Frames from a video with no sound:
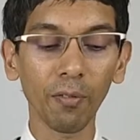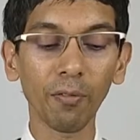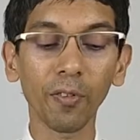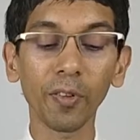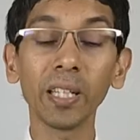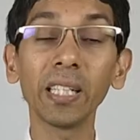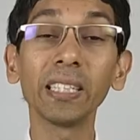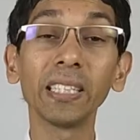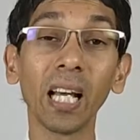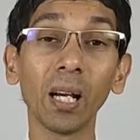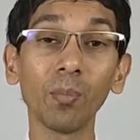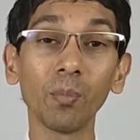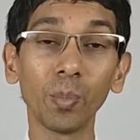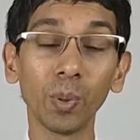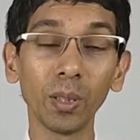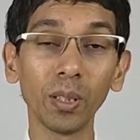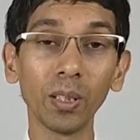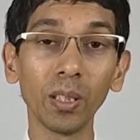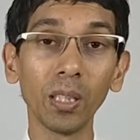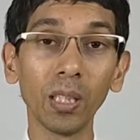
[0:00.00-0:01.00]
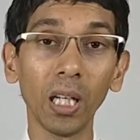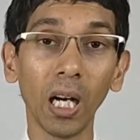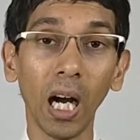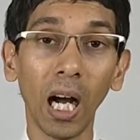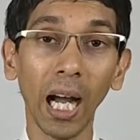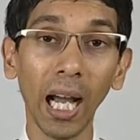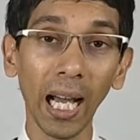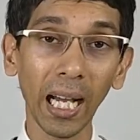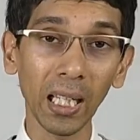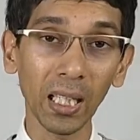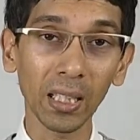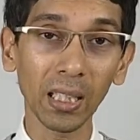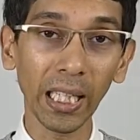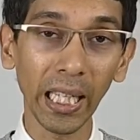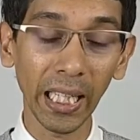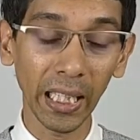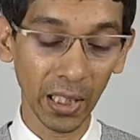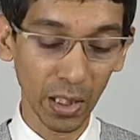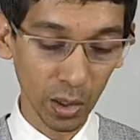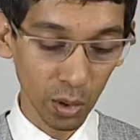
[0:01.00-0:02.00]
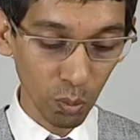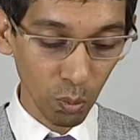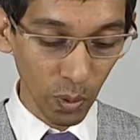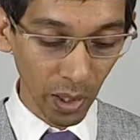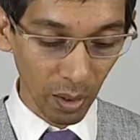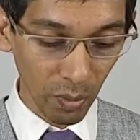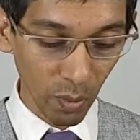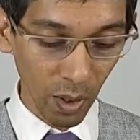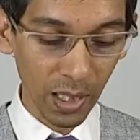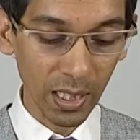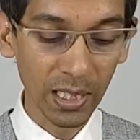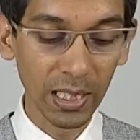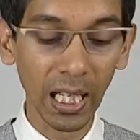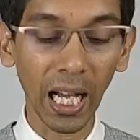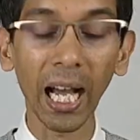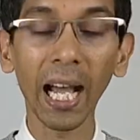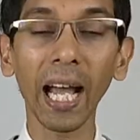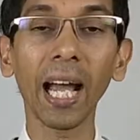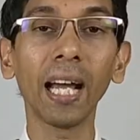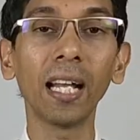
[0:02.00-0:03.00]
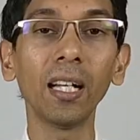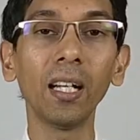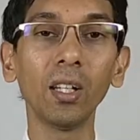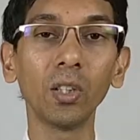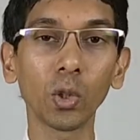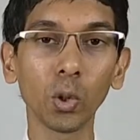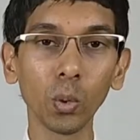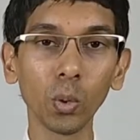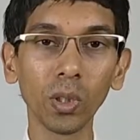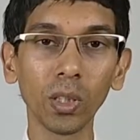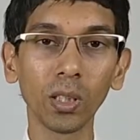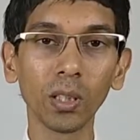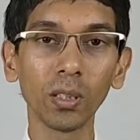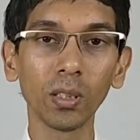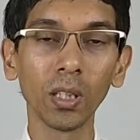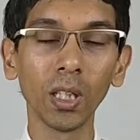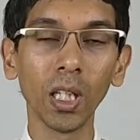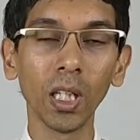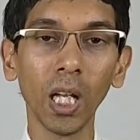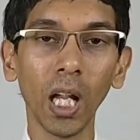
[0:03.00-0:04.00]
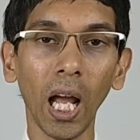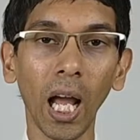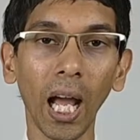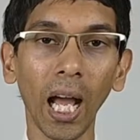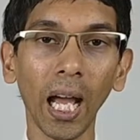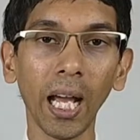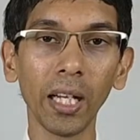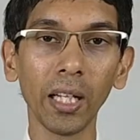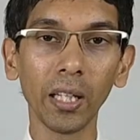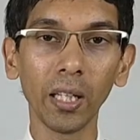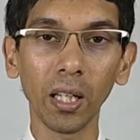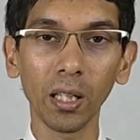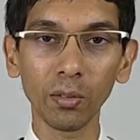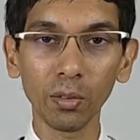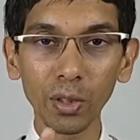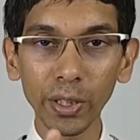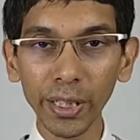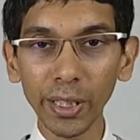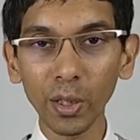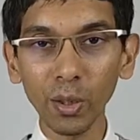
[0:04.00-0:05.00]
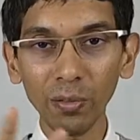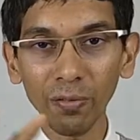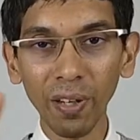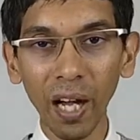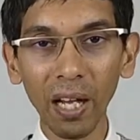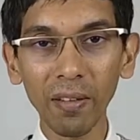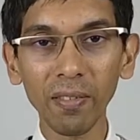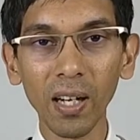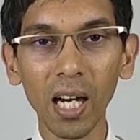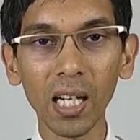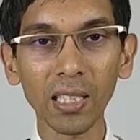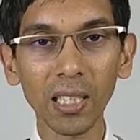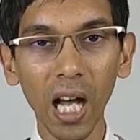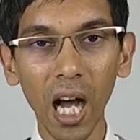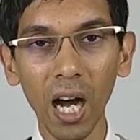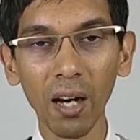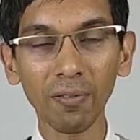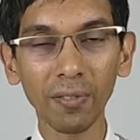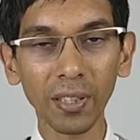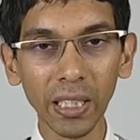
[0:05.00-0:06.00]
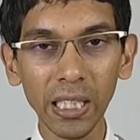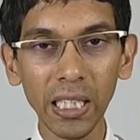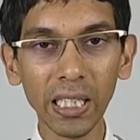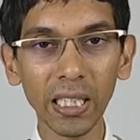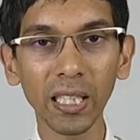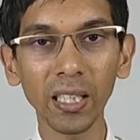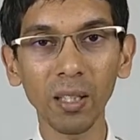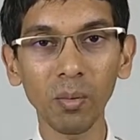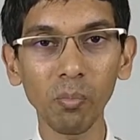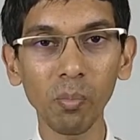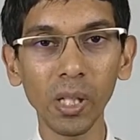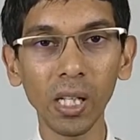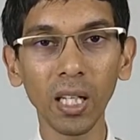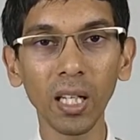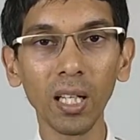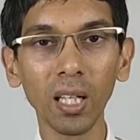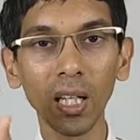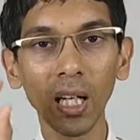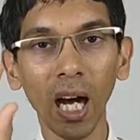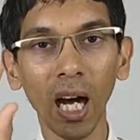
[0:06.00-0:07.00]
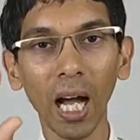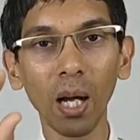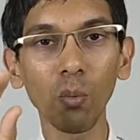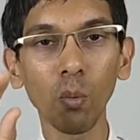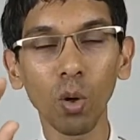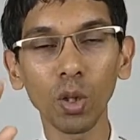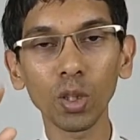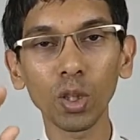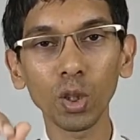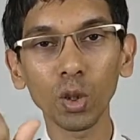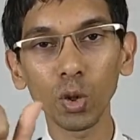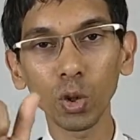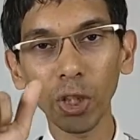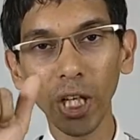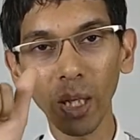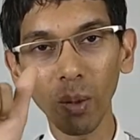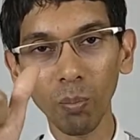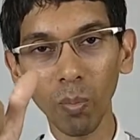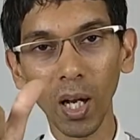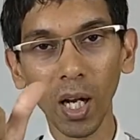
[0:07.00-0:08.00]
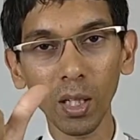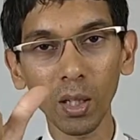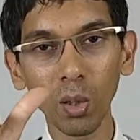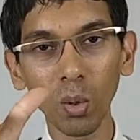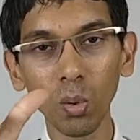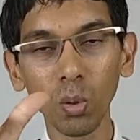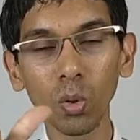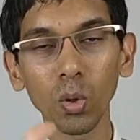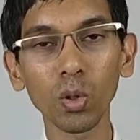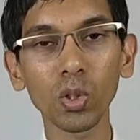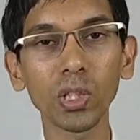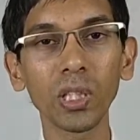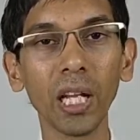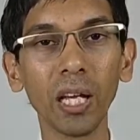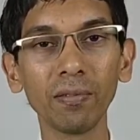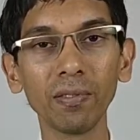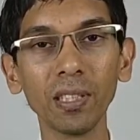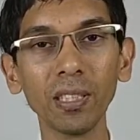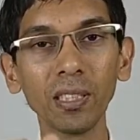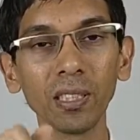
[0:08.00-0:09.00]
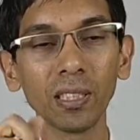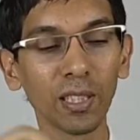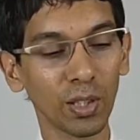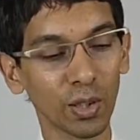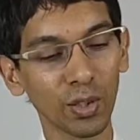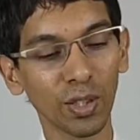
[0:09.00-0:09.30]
For example, I had a case where once I had a shooter, and 3 to 5 hours after eating a meal, I wanted to check blood glucose levels.